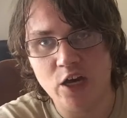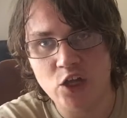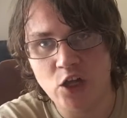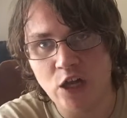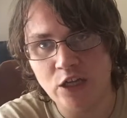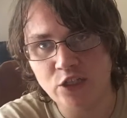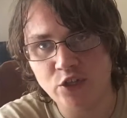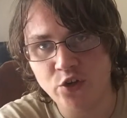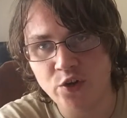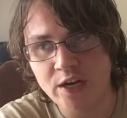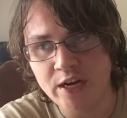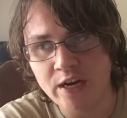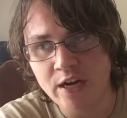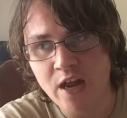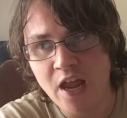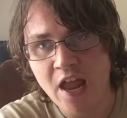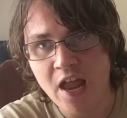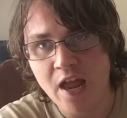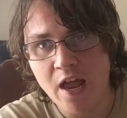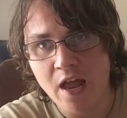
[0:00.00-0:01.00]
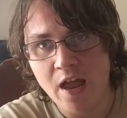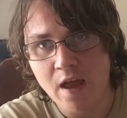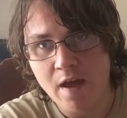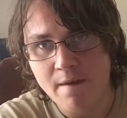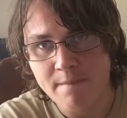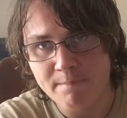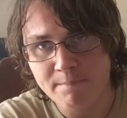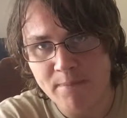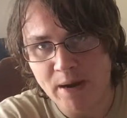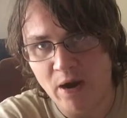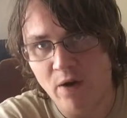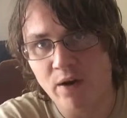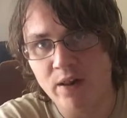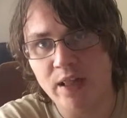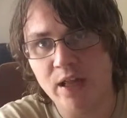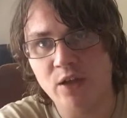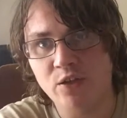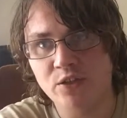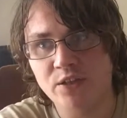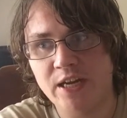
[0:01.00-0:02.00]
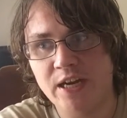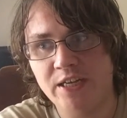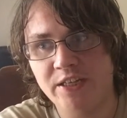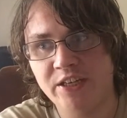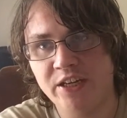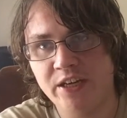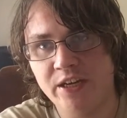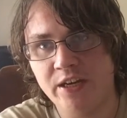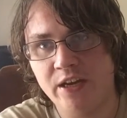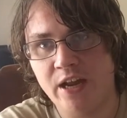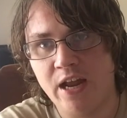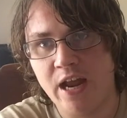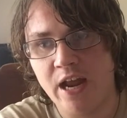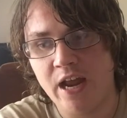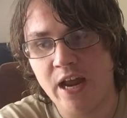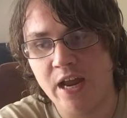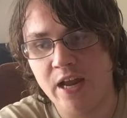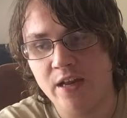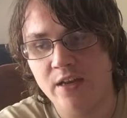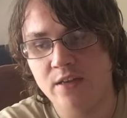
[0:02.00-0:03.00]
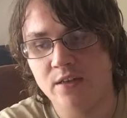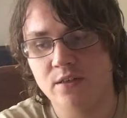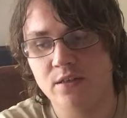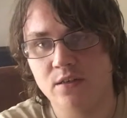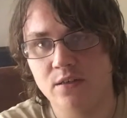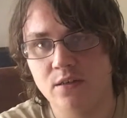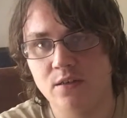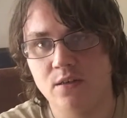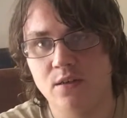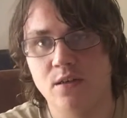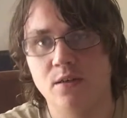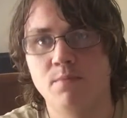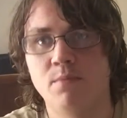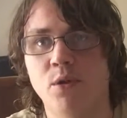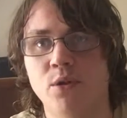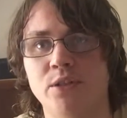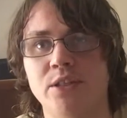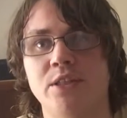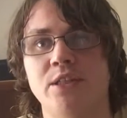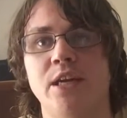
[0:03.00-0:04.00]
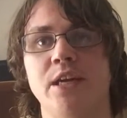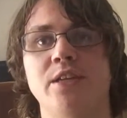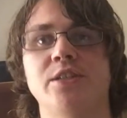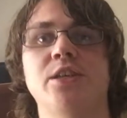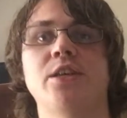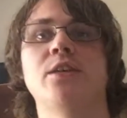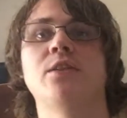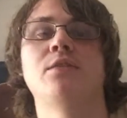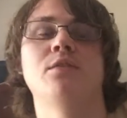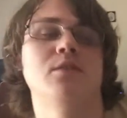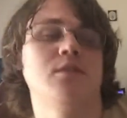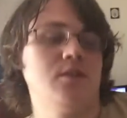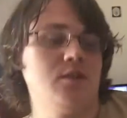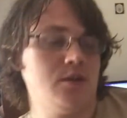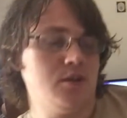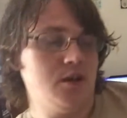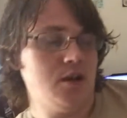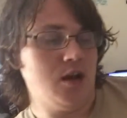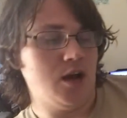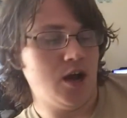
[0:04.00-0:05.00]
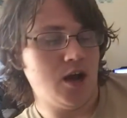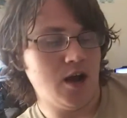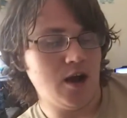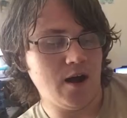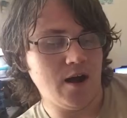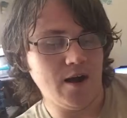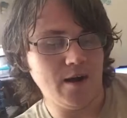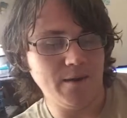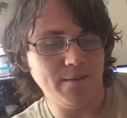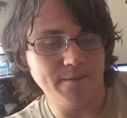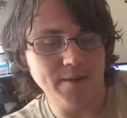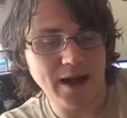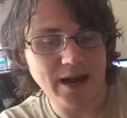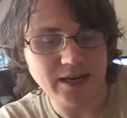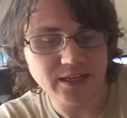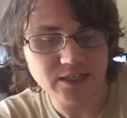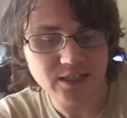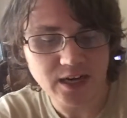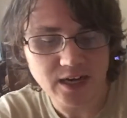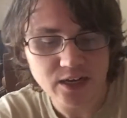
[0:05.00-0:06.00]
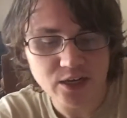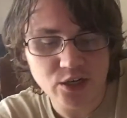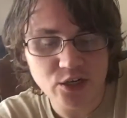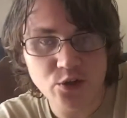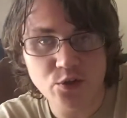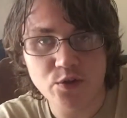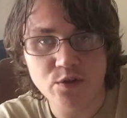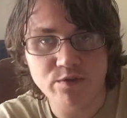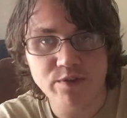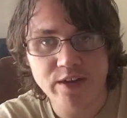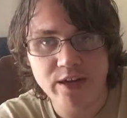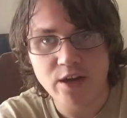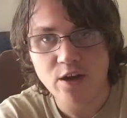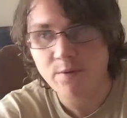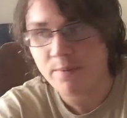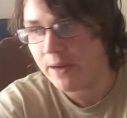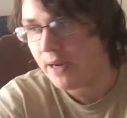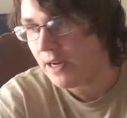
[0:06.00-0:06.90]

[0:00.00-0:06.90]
clustering, parallel staging, and multi-staging. I decided to do this video